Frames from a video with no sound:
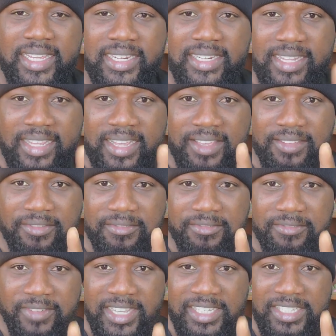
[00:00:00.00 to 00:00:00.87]
the
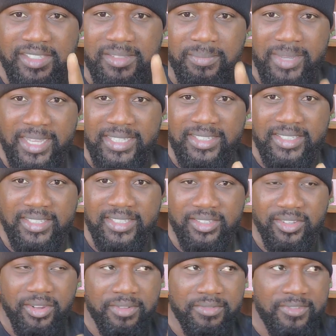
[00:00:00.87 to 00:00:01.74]
investment
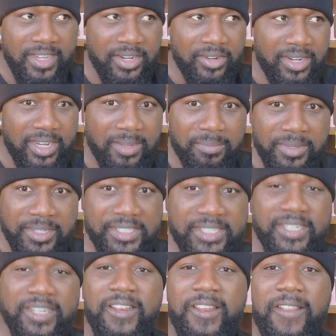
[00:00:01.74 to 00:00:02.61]
of another
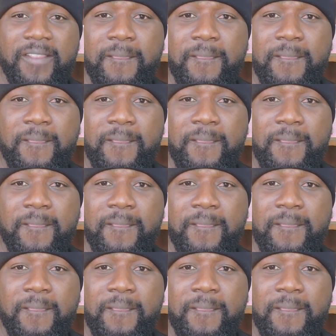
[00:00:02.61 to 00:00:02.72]
person.